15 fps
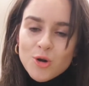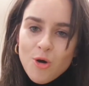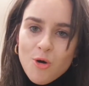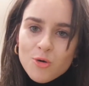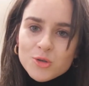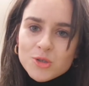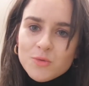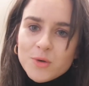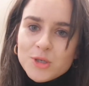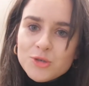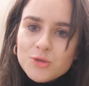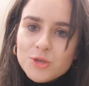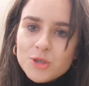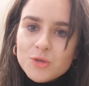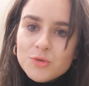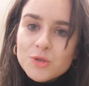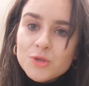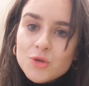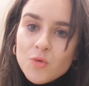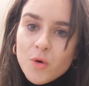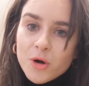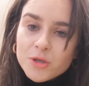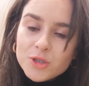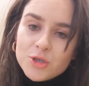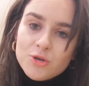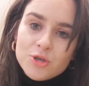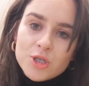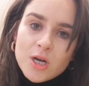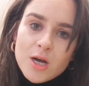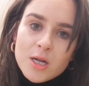can also introduce new words
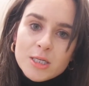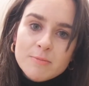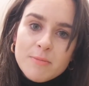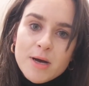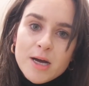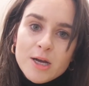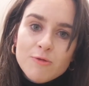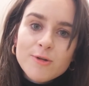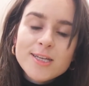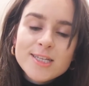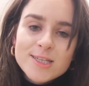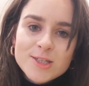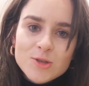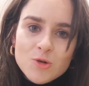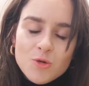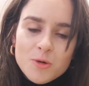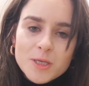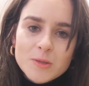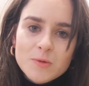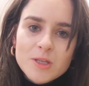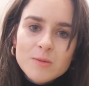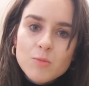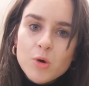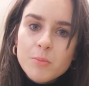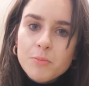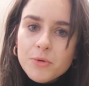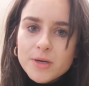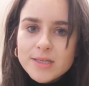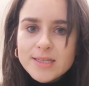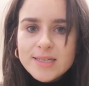to your child by reading stories with more
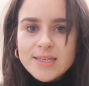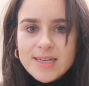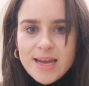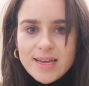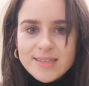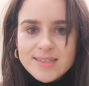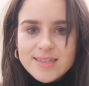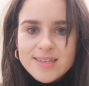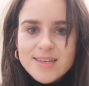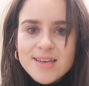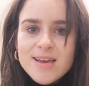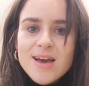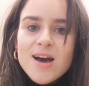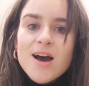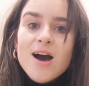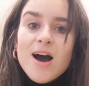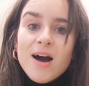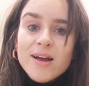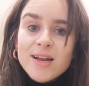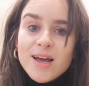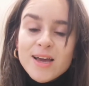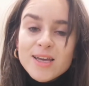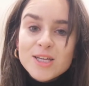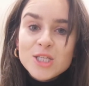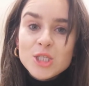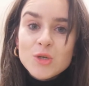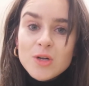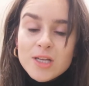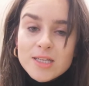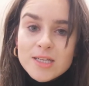printed text. I like
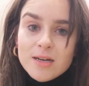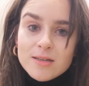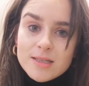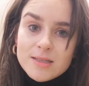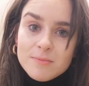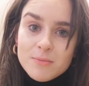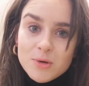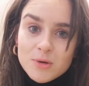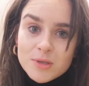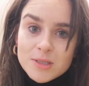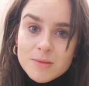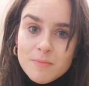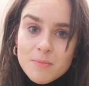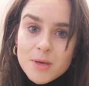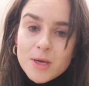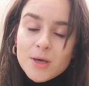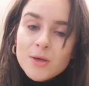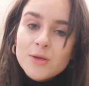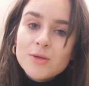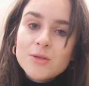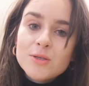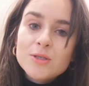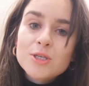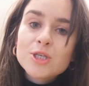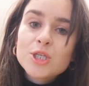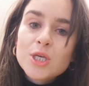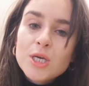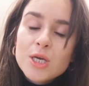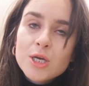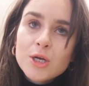Julia Donaldson books because
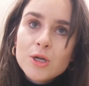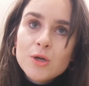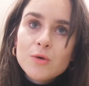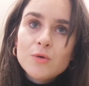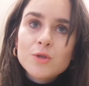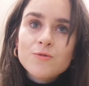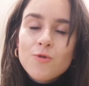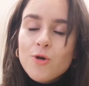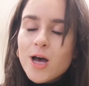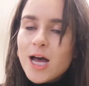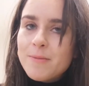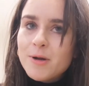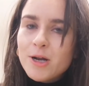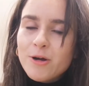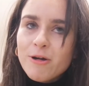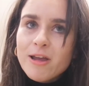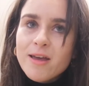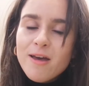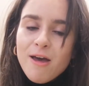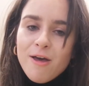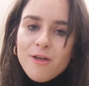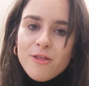she includes vocabulary